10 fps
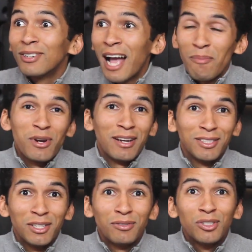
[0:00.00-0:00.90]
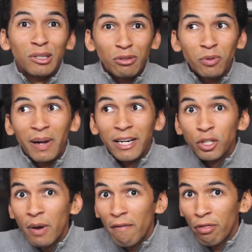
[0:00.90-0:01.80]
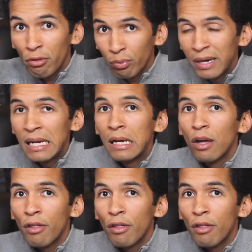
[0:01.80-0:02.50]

comprehensive solution, but I do have three